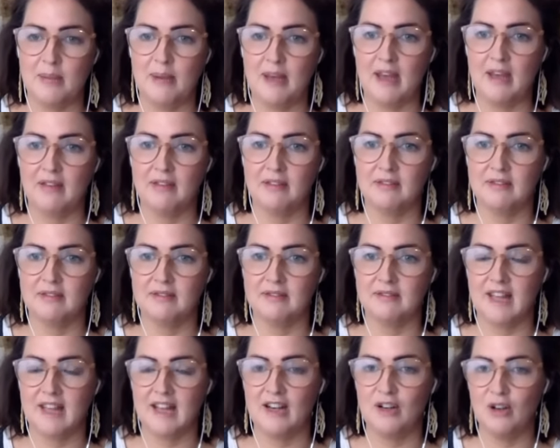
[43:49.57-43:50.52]
about
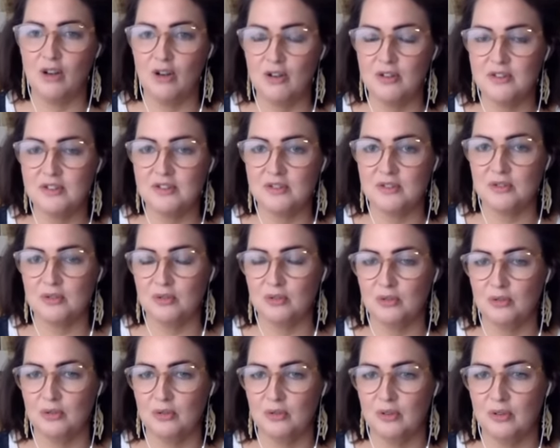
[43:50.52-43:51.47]
that loss
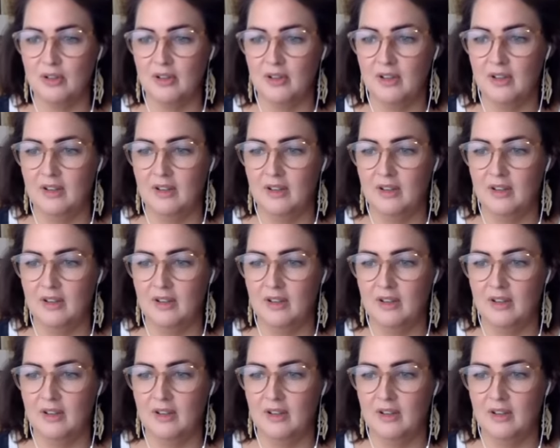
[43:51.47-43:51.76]
or